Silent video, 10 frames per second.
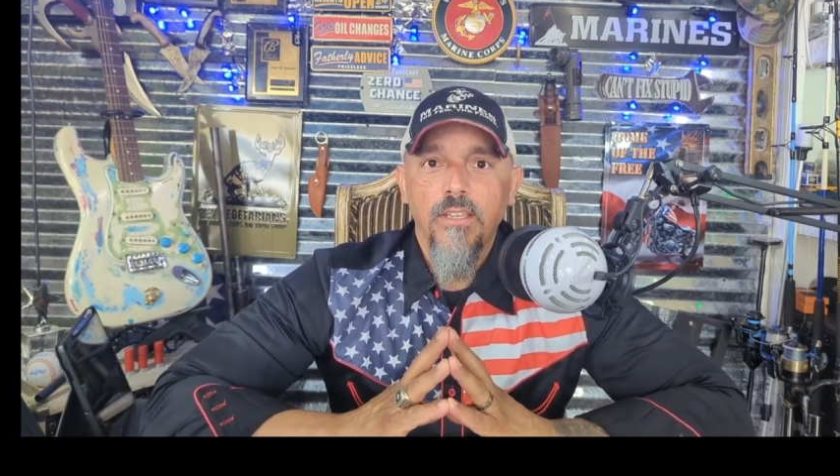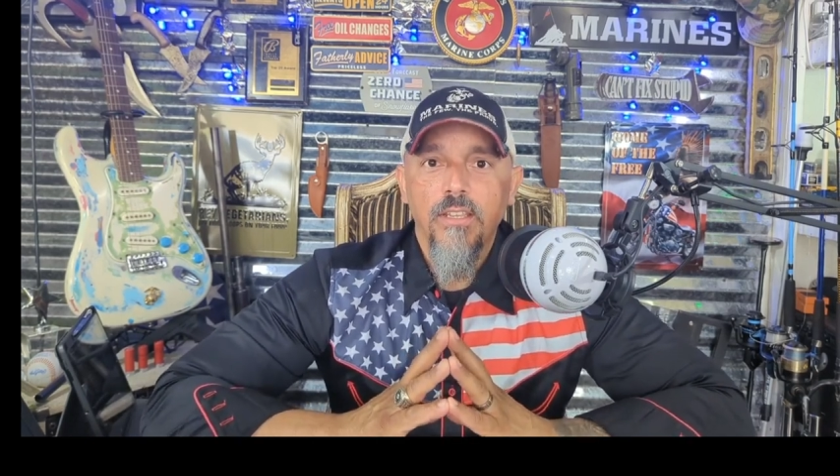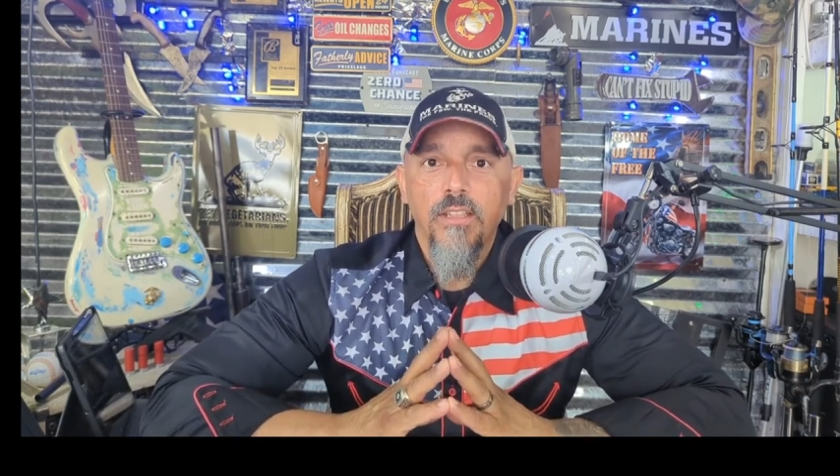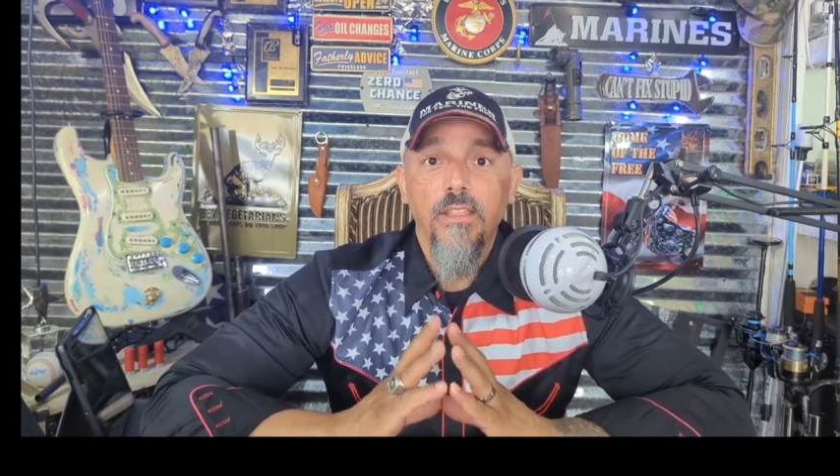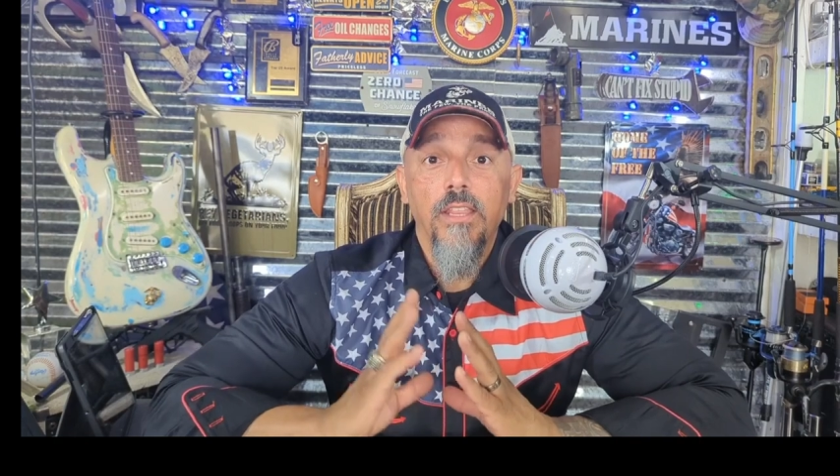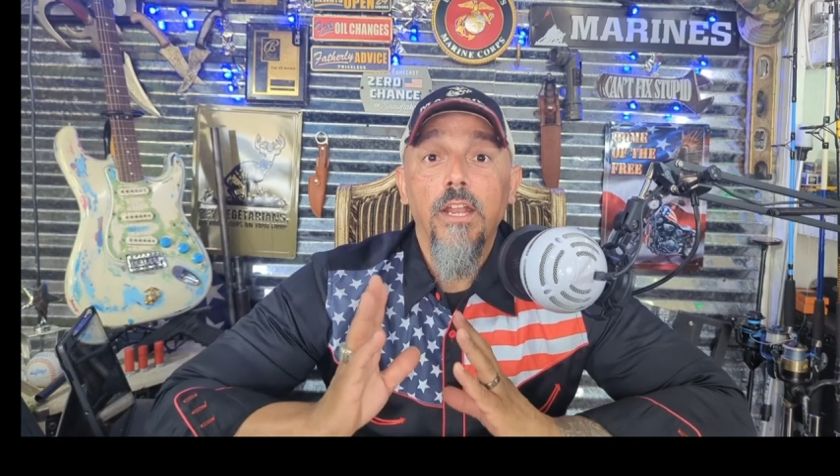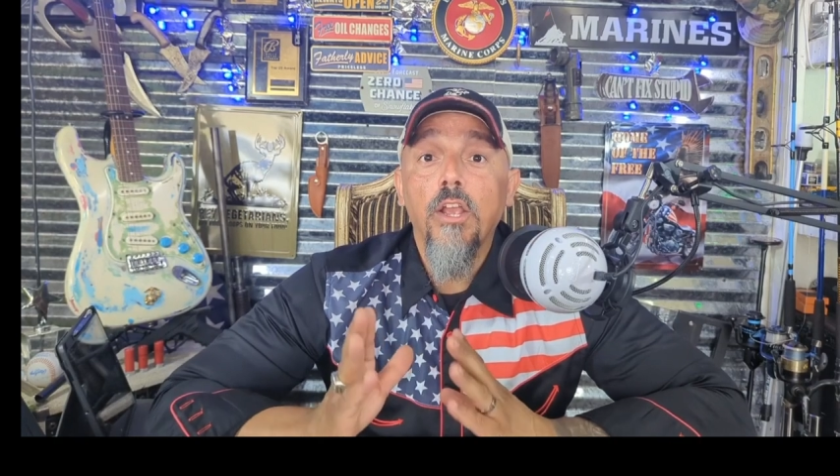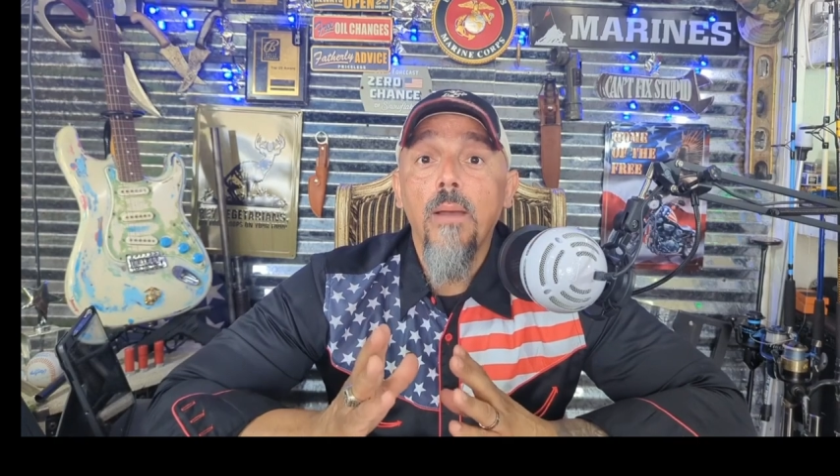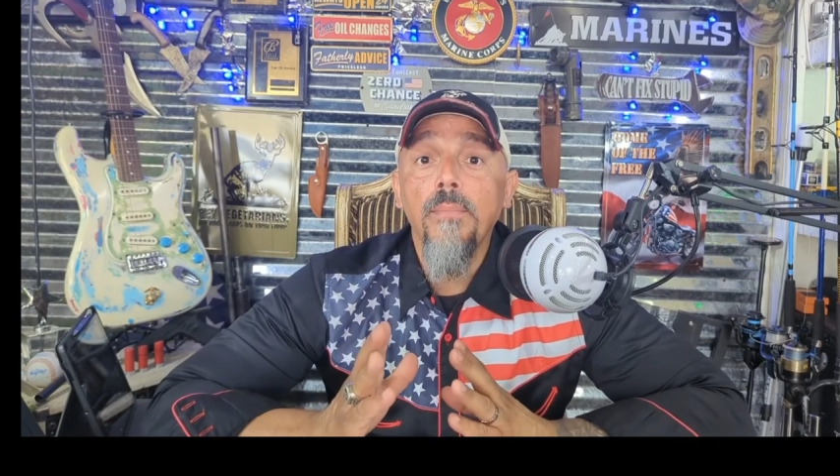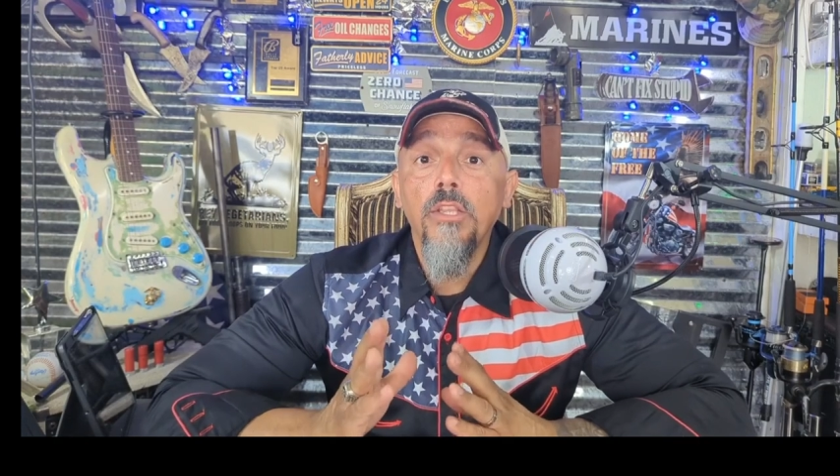They're
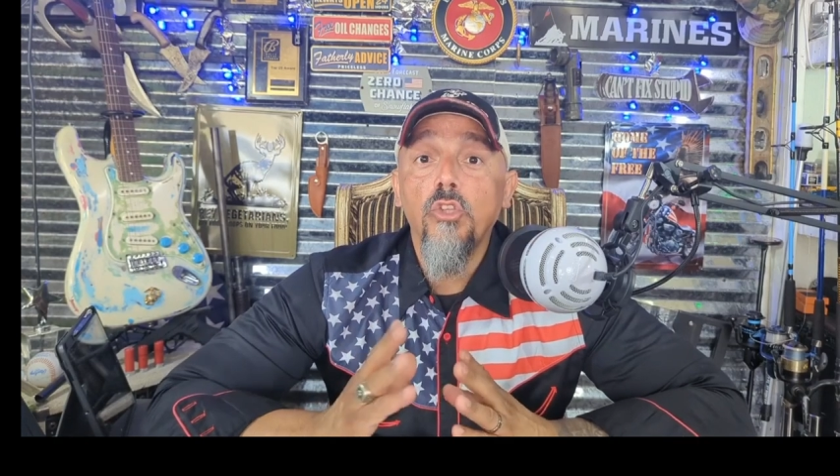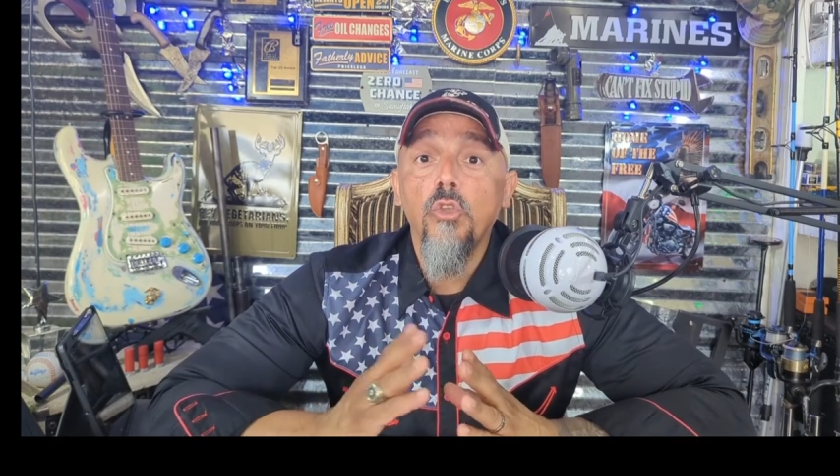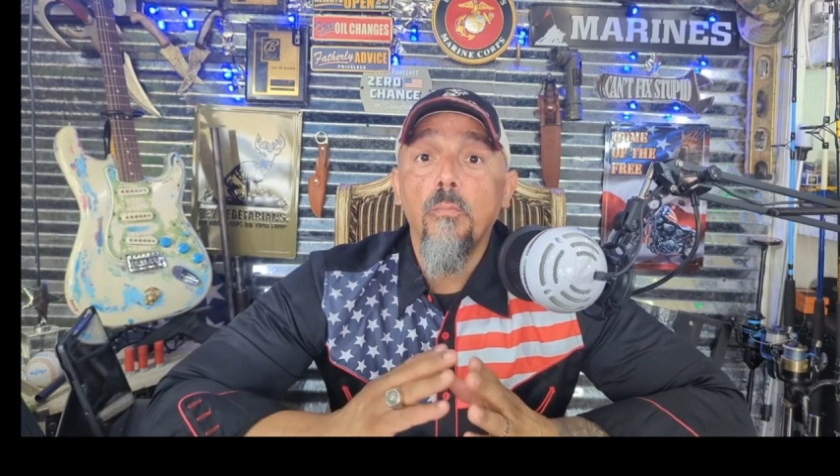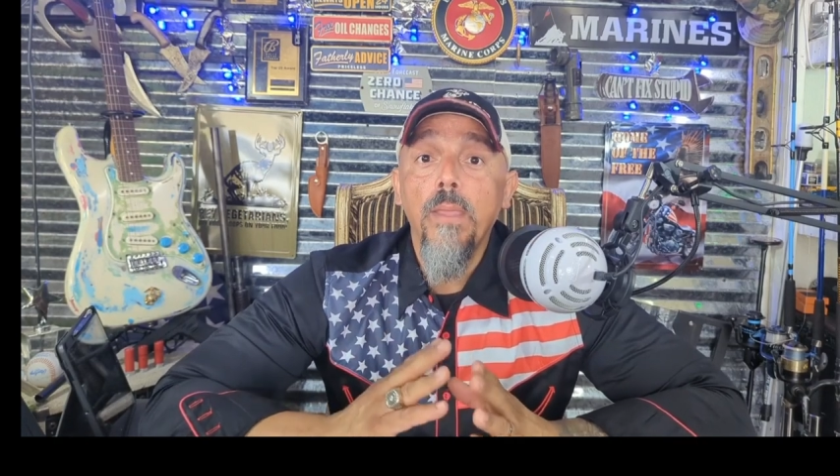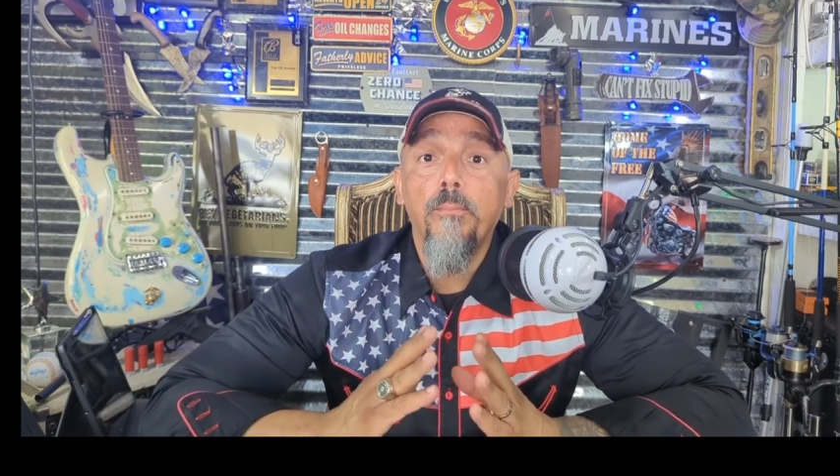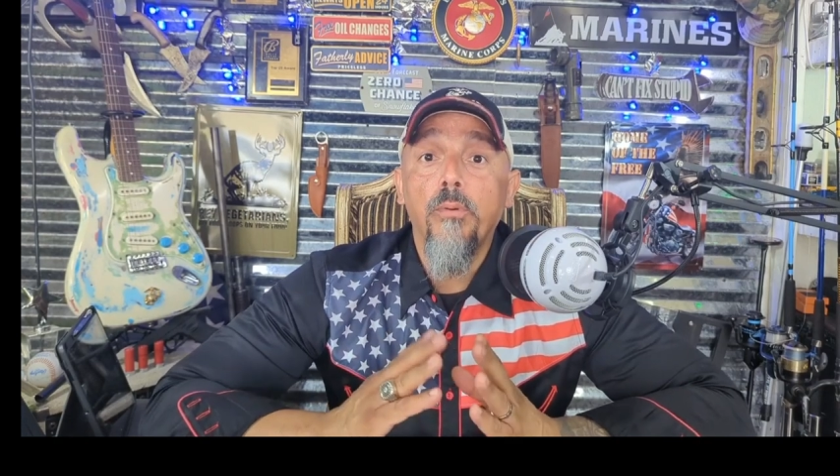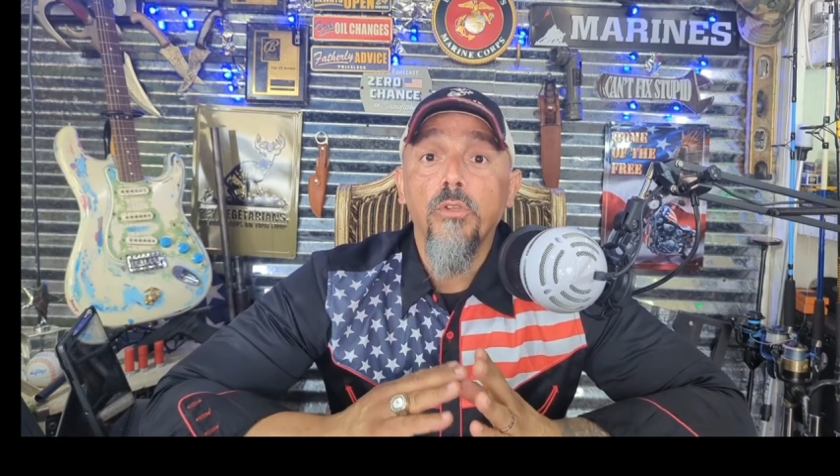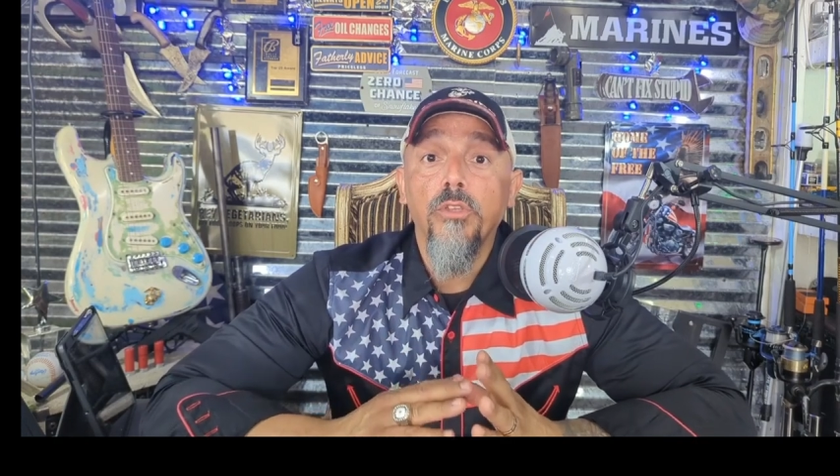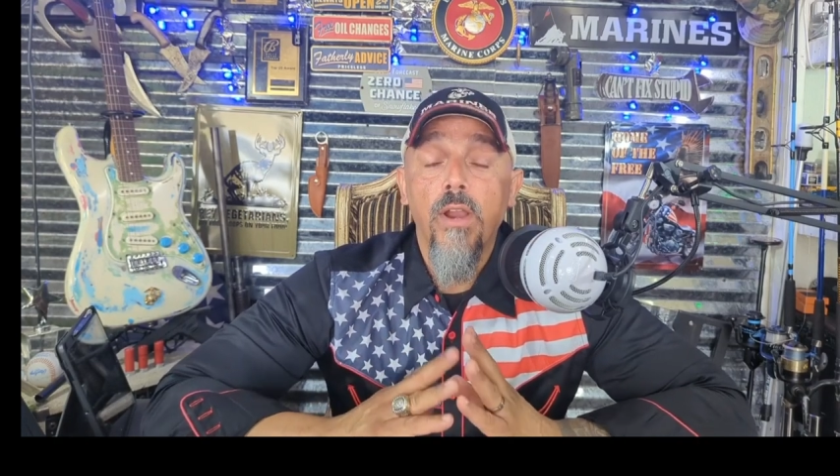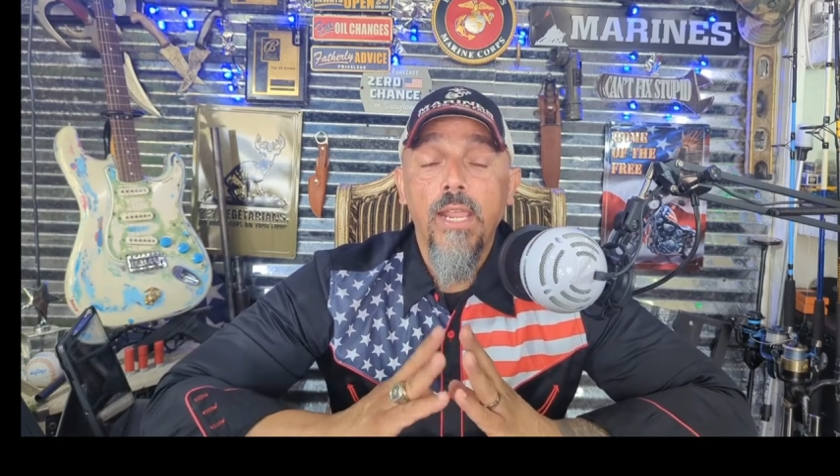coming to people
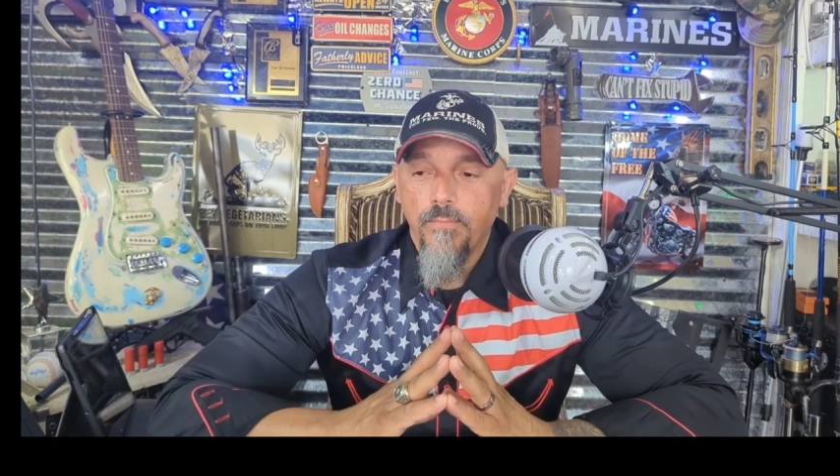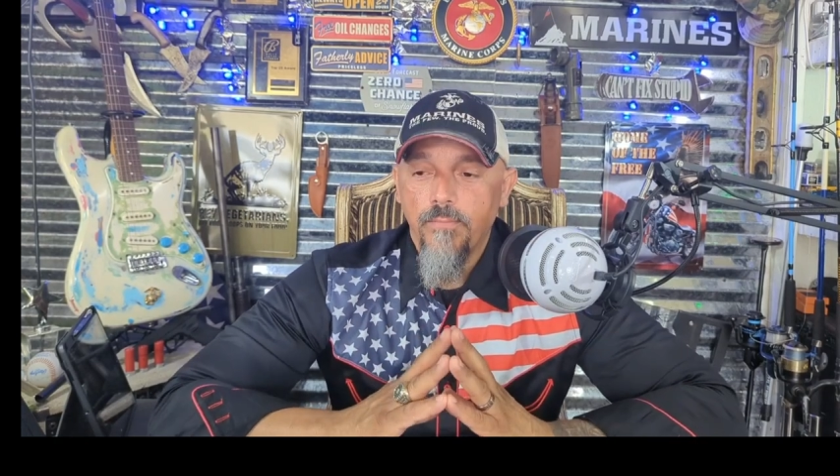directly.